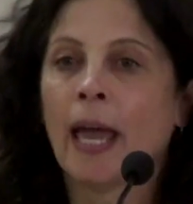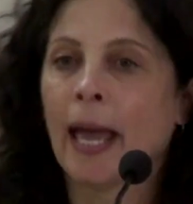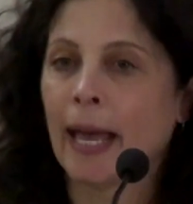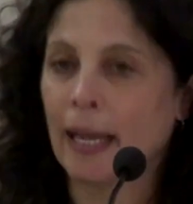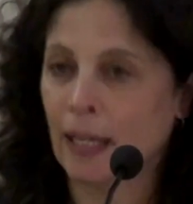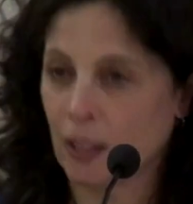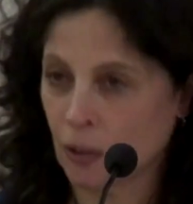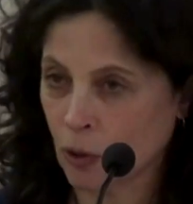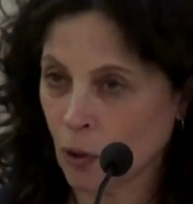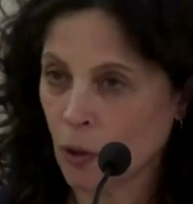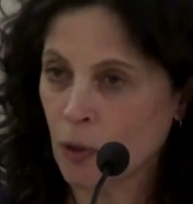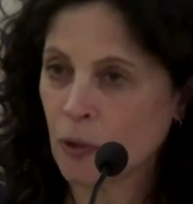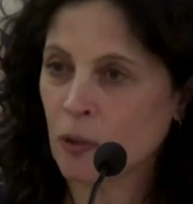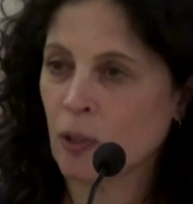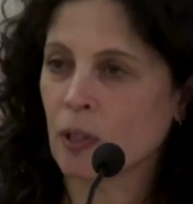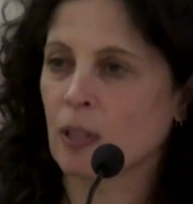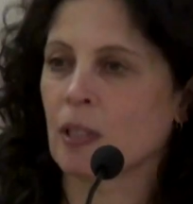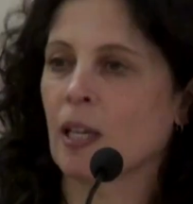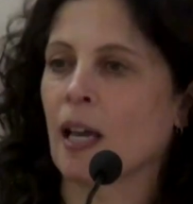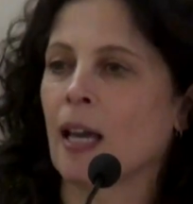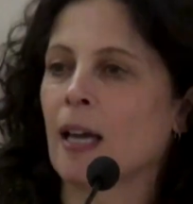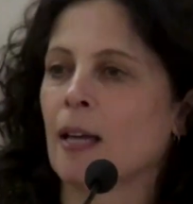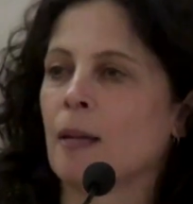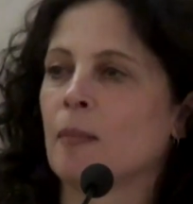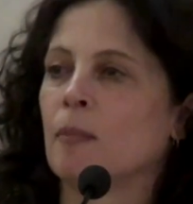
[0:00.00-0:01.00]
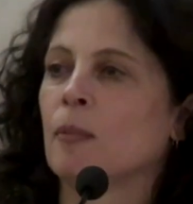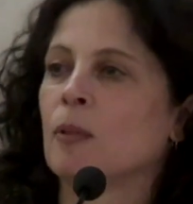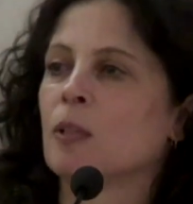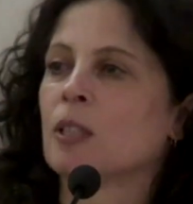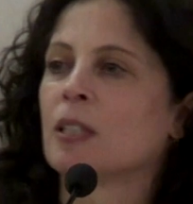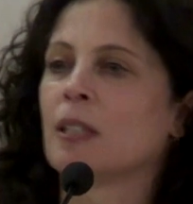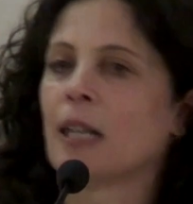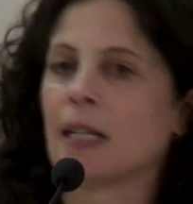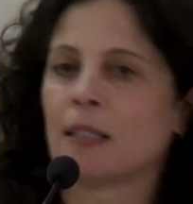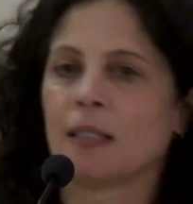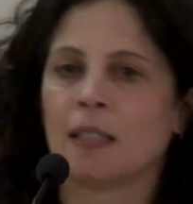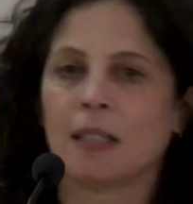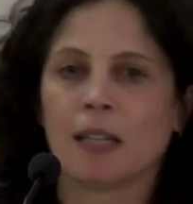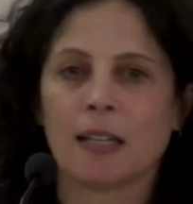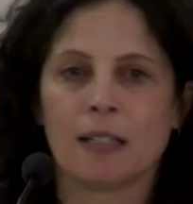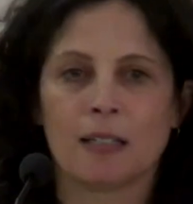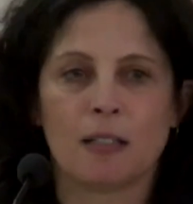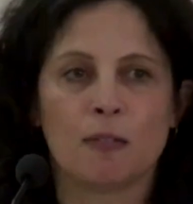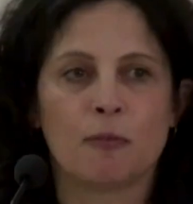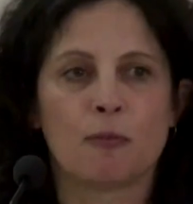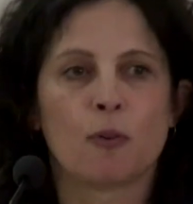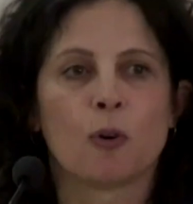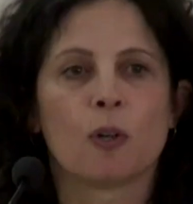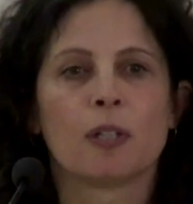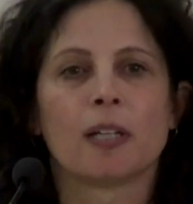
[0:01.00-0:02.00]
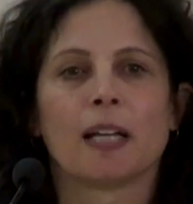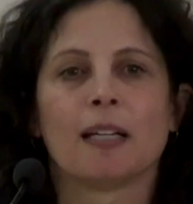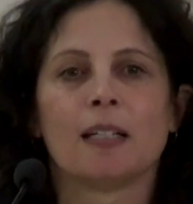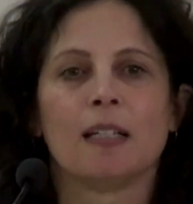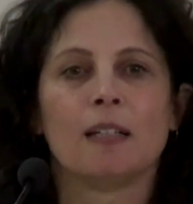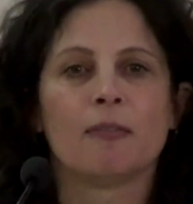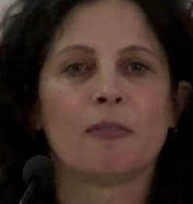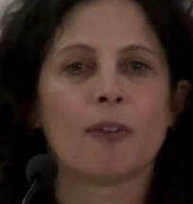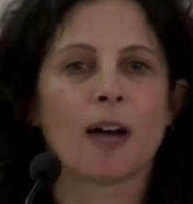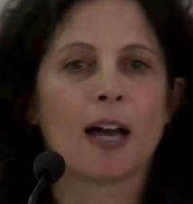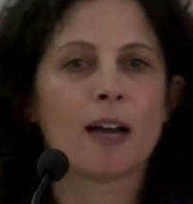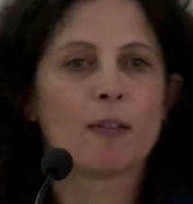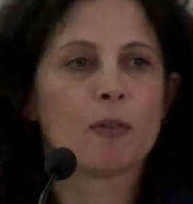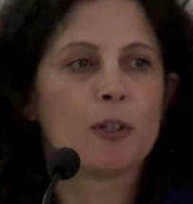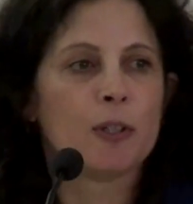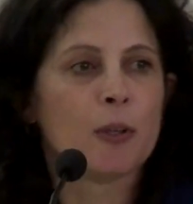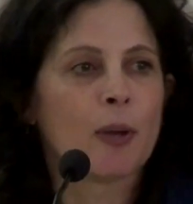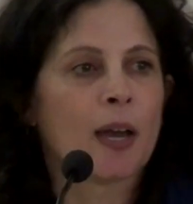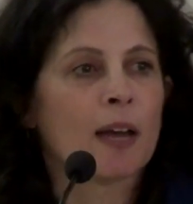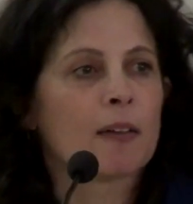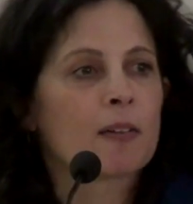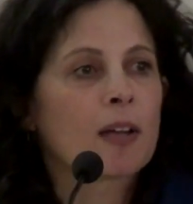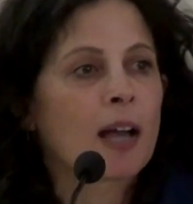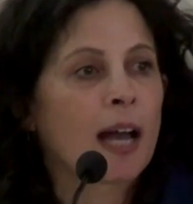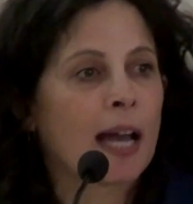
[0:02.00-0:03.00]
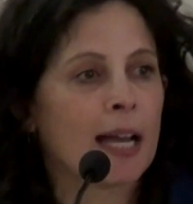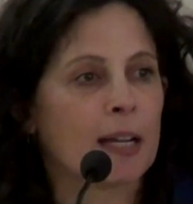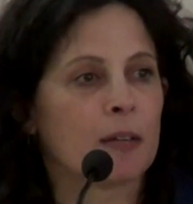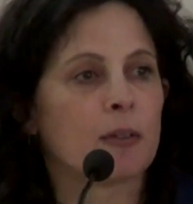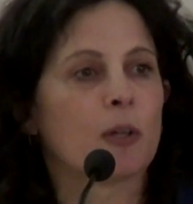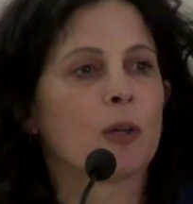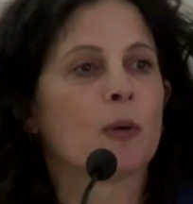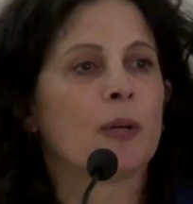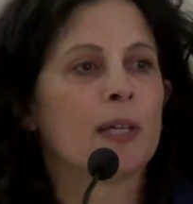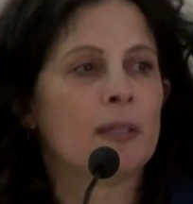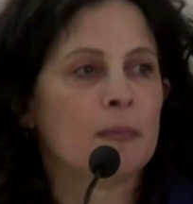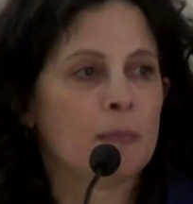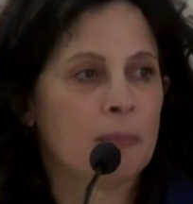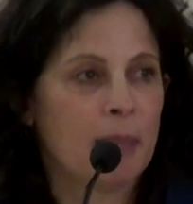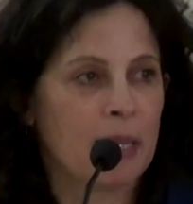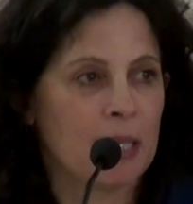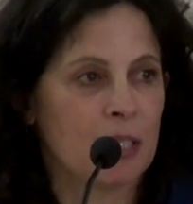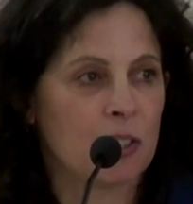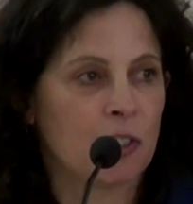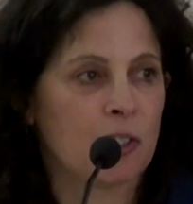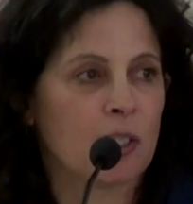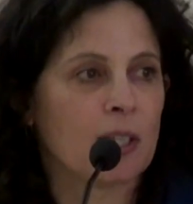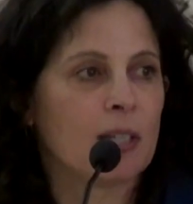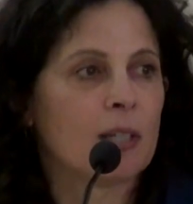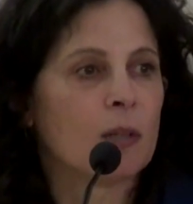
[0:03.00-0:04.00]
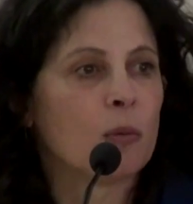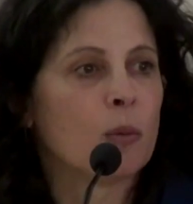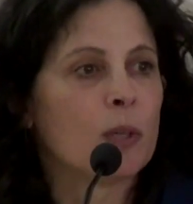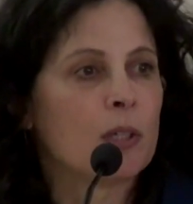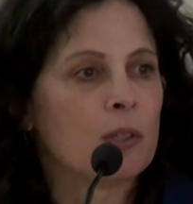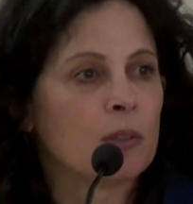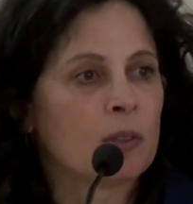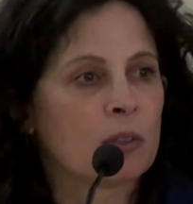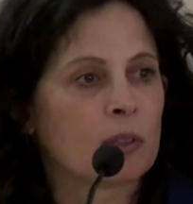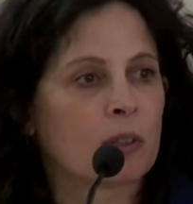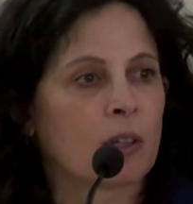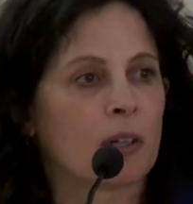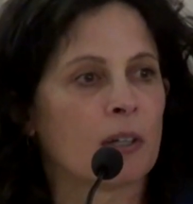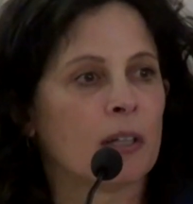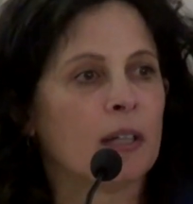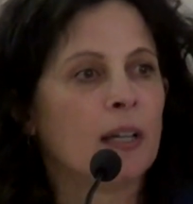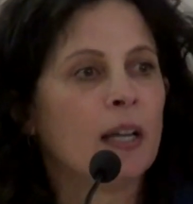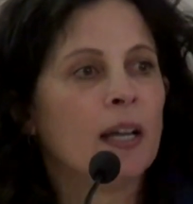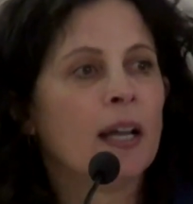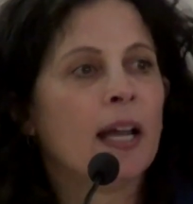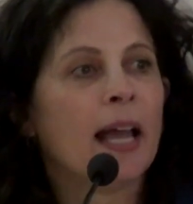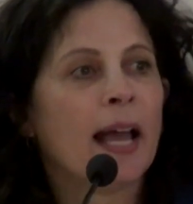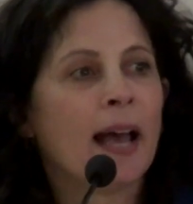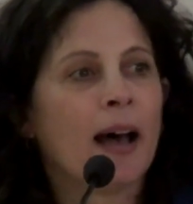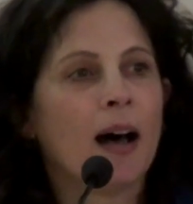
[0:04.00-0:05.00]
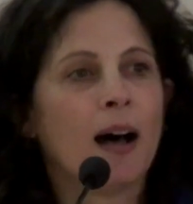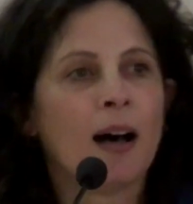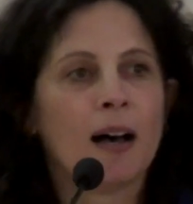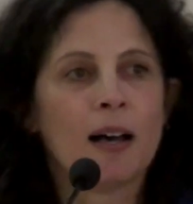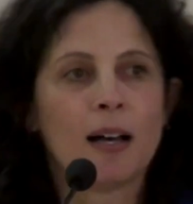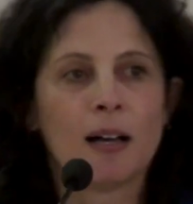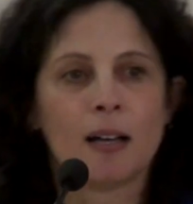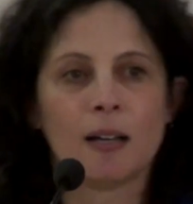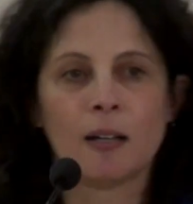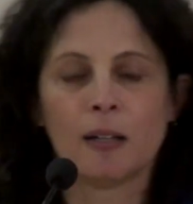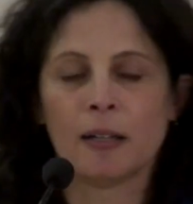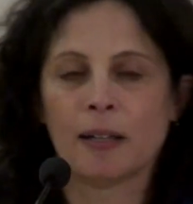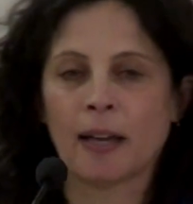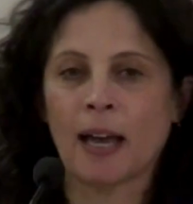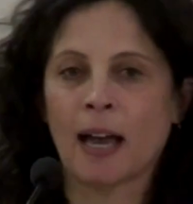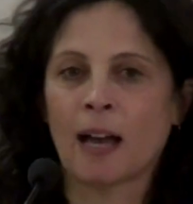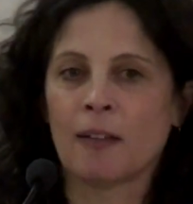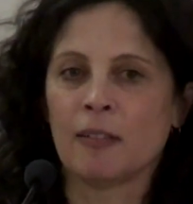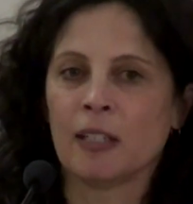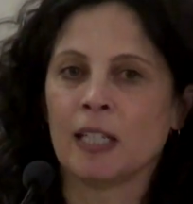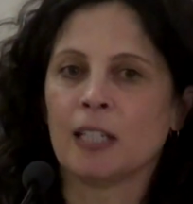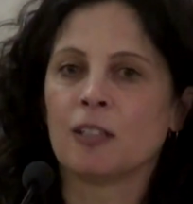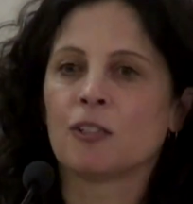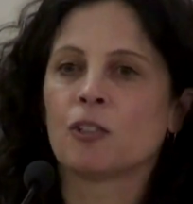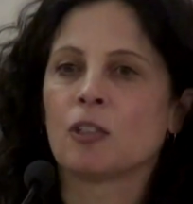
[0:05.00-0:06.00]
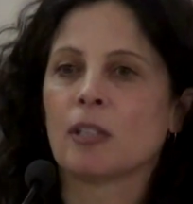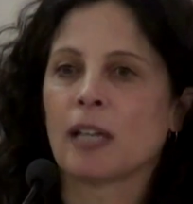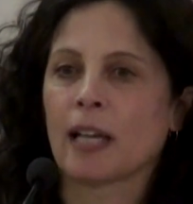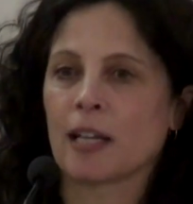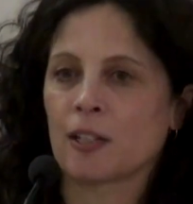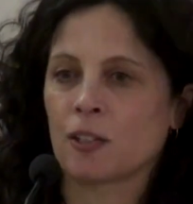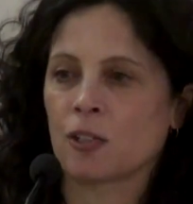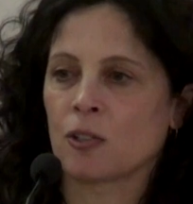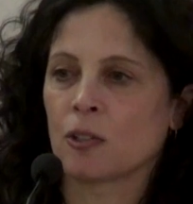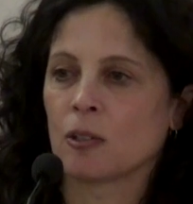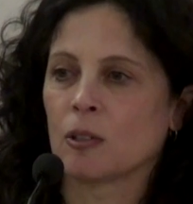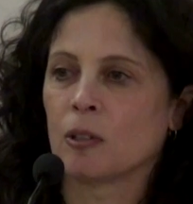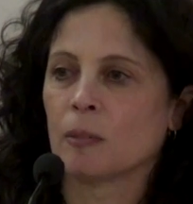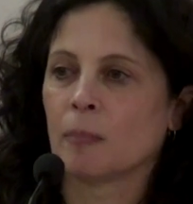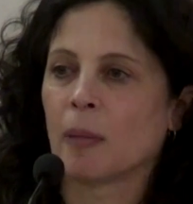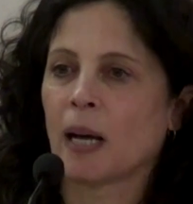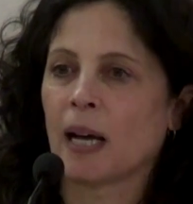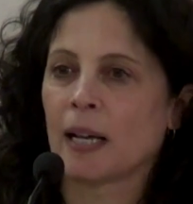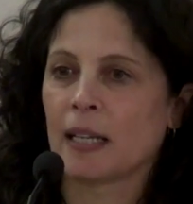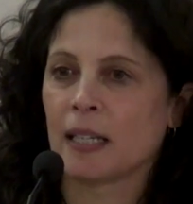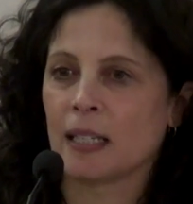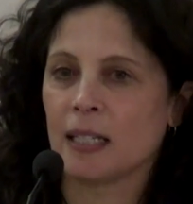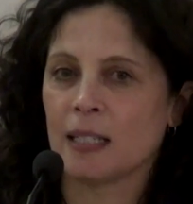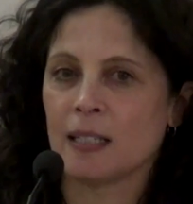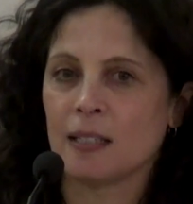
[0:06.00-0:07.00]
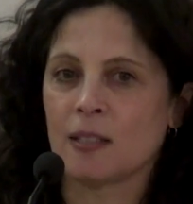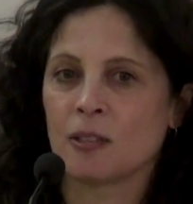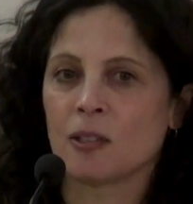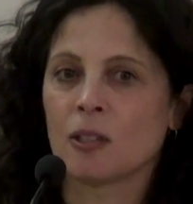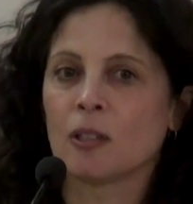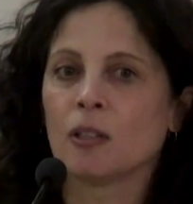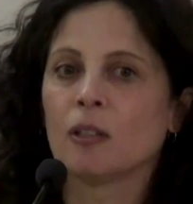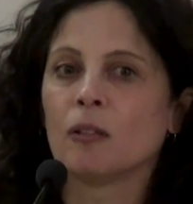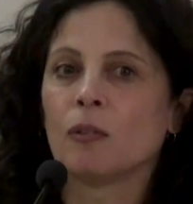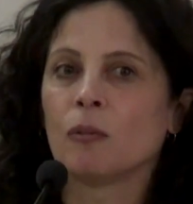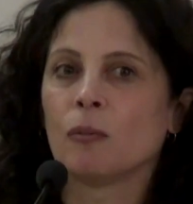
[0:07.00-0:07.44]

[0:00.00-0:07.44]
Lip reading: And it's also the time, it's 1994, 95, when you have Cairo and Beijing, where you start having international bodies